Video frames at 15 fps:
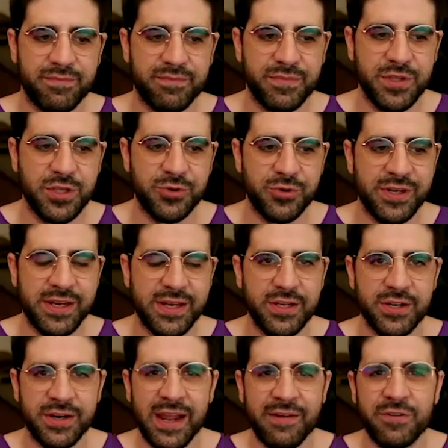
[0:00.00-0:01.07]
you,
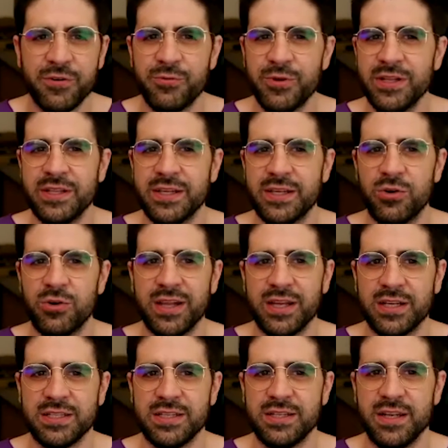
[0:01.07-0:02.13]
you're never really going
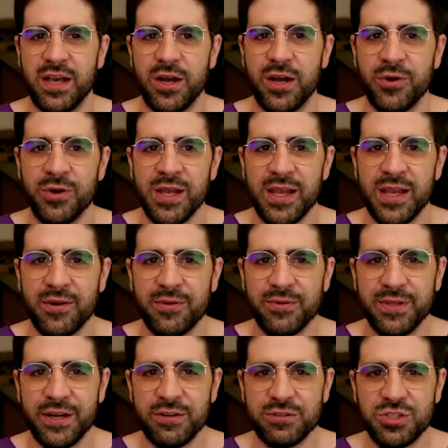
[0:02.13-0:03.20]
to know,
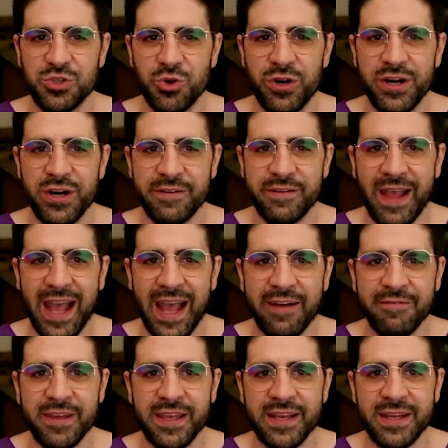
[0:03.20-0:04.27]
you know, short of
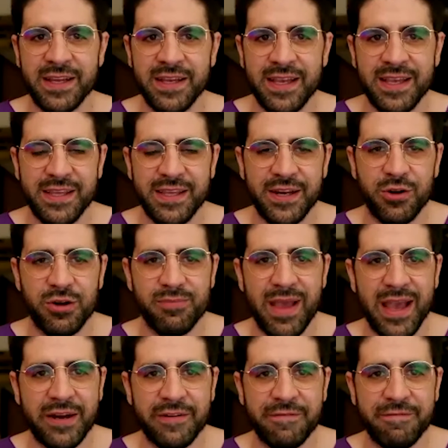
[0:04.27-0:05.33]
having, you know, a
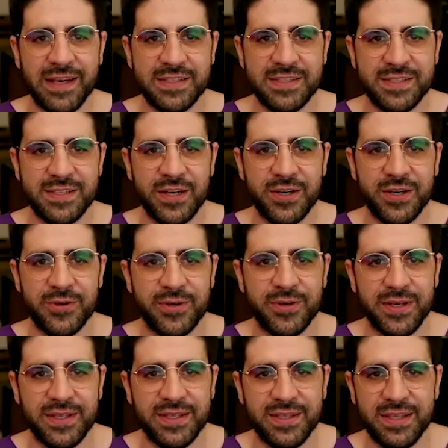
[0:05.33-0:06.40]
manifesto
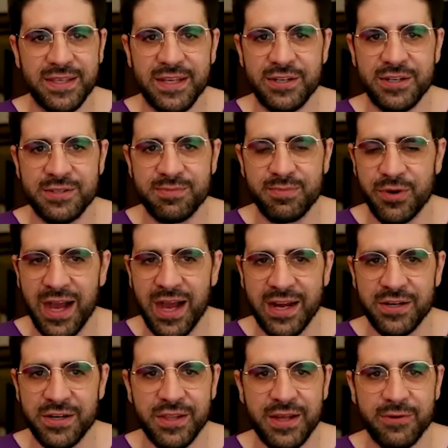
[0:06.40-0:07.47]
years
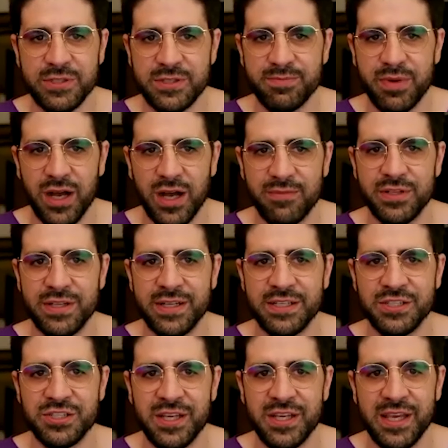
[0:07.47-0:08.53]
prior that was
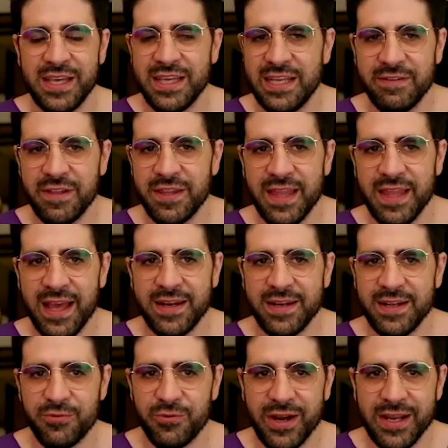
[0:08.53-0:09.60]
published, even then
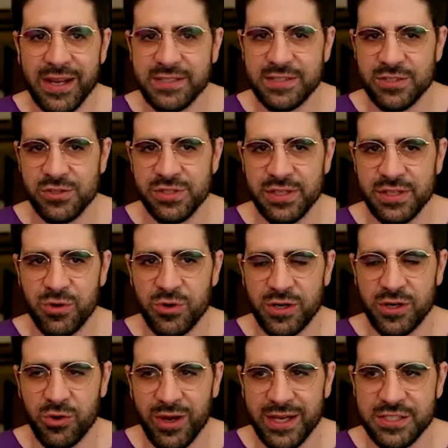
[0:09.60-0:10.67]
it raises only more
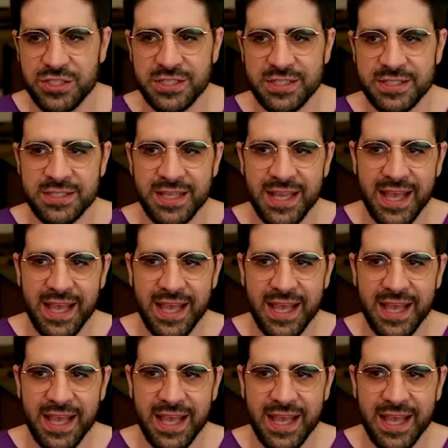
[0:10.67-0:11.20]
questions.